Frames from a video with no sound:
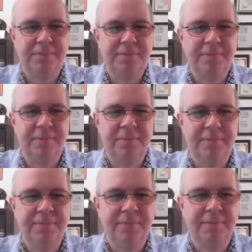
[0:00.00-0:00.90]

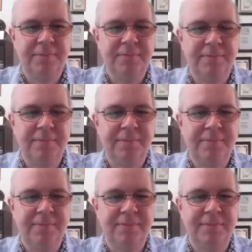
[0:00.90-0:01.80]

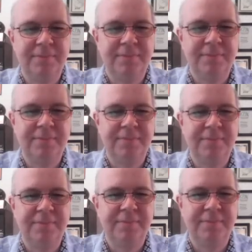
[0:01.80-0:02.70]

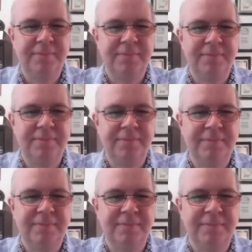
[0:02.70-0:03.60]

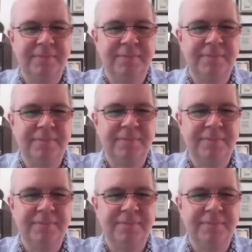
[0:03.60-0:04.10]
No words are spoken by the person on screen.